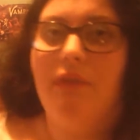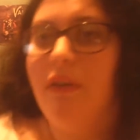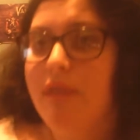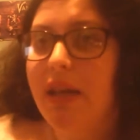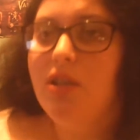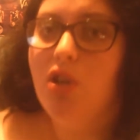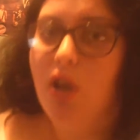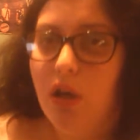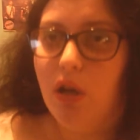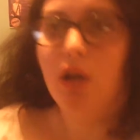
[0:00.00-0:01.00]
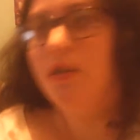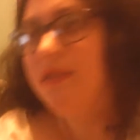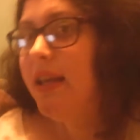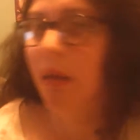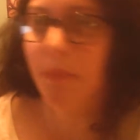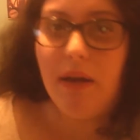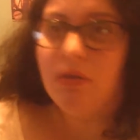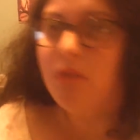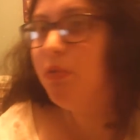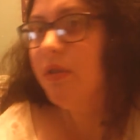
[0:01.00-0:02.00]
foundation, concealer,
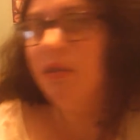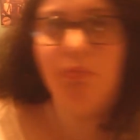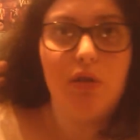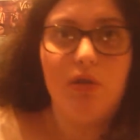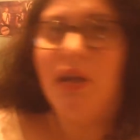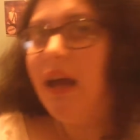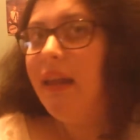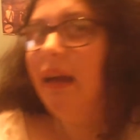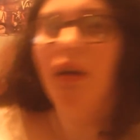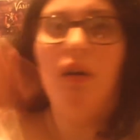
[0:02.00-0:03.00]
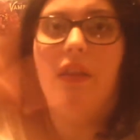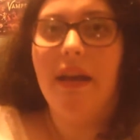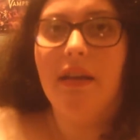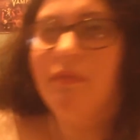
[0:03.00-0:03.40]
powder, bronzer, blush, highlight, all that